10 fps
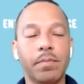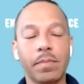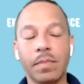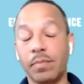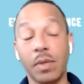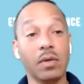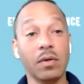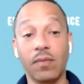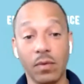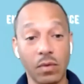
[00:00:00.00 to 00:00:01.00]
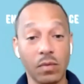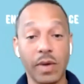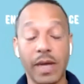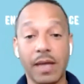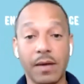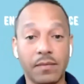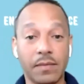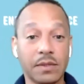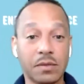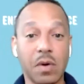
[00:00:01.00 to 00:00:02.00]
beautiful way of
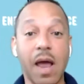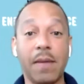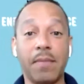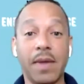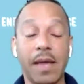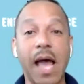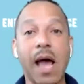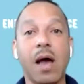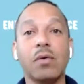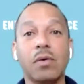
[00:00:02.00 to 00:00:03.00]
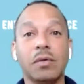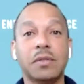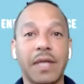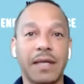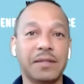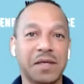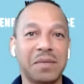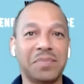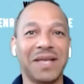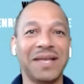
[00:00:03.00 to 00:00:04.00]
describing how you take
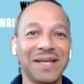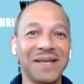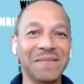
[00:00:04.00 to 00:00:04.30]
something